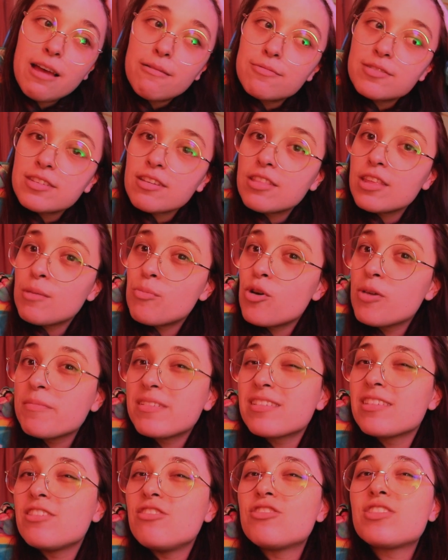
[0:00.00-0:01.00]
So the
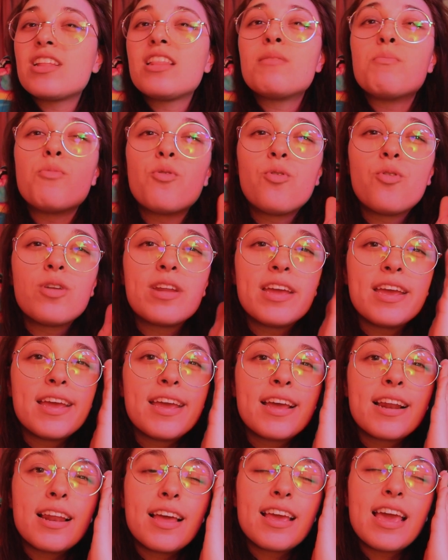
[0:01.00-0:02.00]
appointments are usually in the
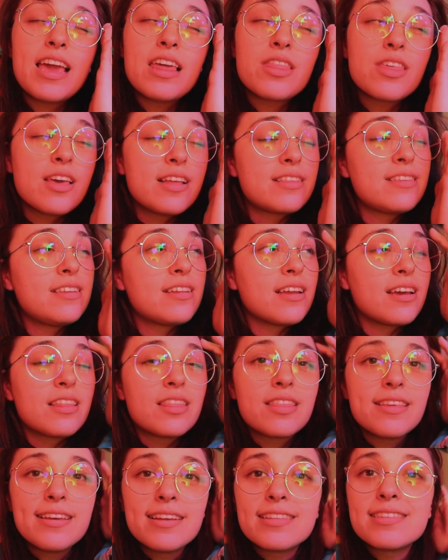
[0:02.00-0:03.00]
morning, like 8:30,
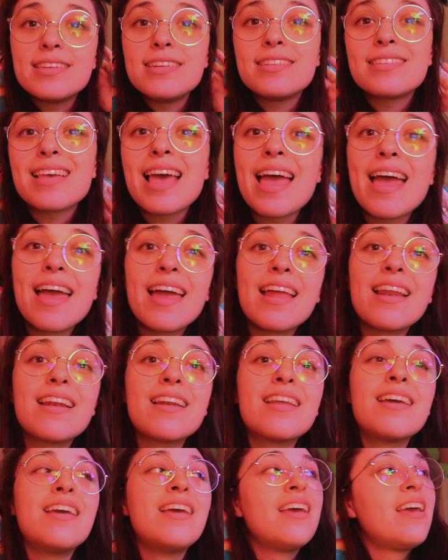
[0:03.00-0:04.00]
9:30,
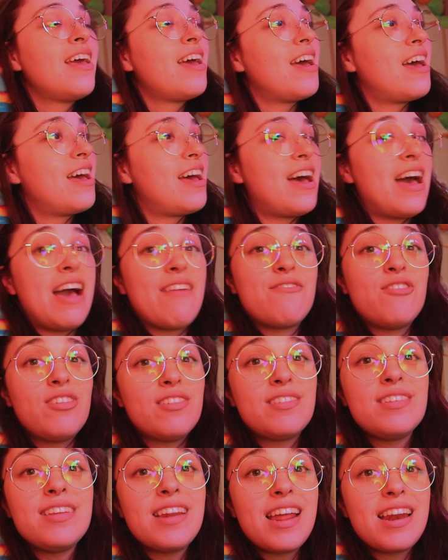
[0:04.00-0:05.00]
10. I've
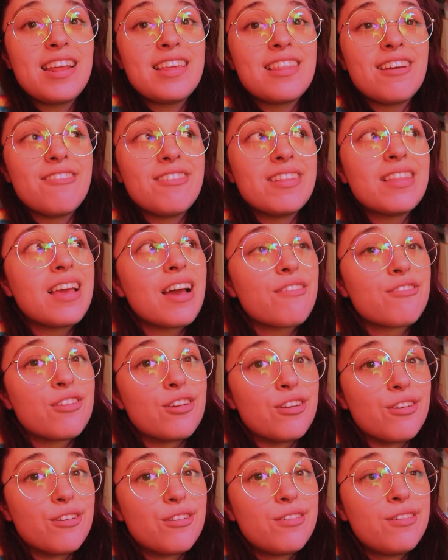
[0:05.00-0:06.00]
not seen any that are in the
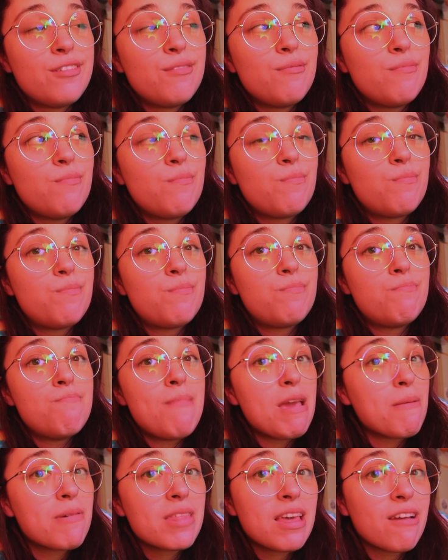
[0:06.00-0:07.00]
afternoon.
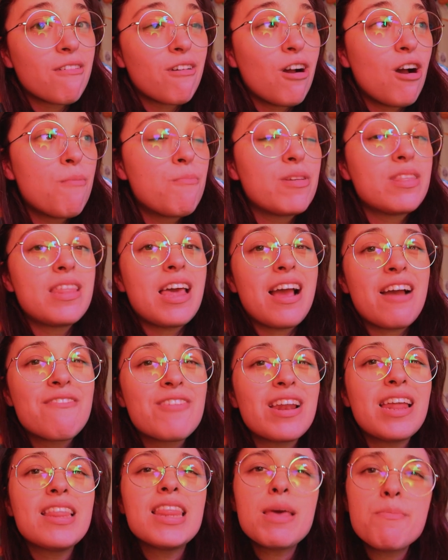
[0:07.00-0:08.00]
Maybe there are, but I
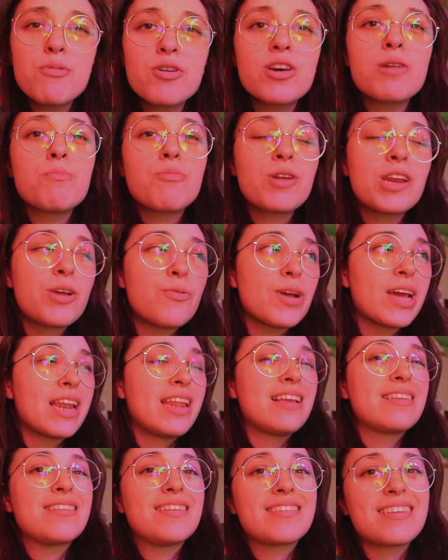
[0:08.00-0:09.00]
feel like they book up pretty
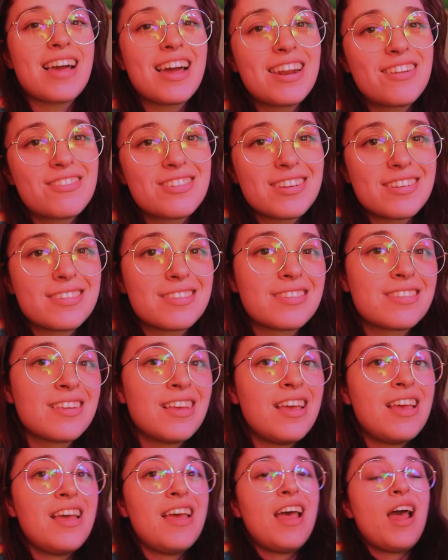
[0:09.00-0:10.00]
quickly, so it's kind of just
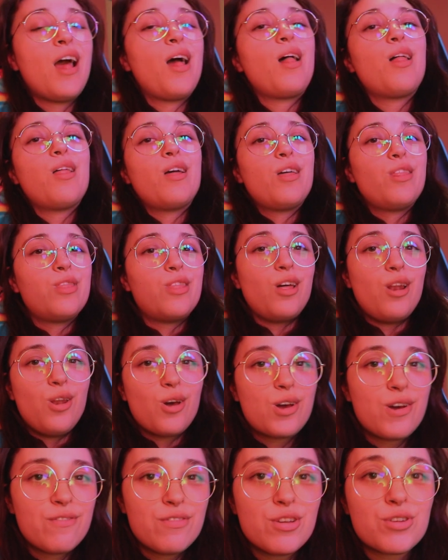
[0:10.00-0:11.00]
the
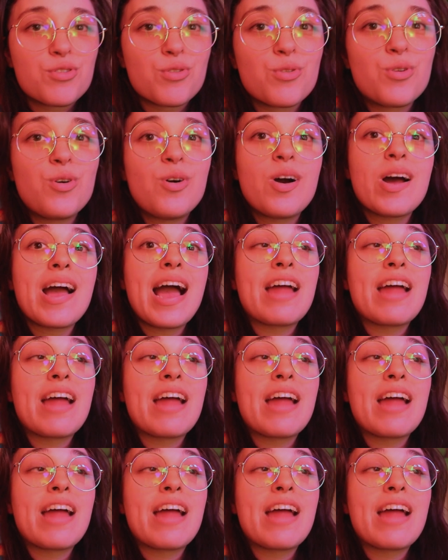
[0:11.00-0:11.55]
luck of the draw.